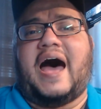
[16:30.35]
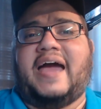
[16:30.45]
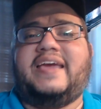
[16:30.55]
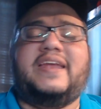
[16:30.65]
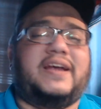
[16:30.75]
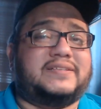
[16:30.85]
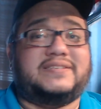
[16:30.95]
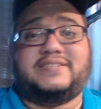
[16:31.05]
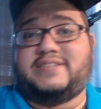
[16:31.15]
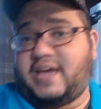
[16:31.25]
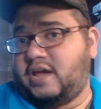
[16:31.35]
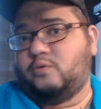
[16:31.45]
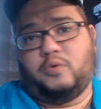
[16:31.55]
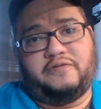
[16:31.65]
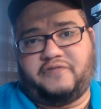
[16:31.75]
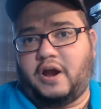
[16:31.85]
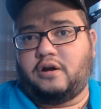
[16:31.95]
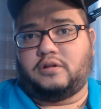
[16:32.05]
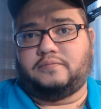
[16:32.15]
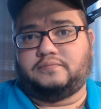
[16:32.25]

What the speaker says: I cannot stand Will Ferrell.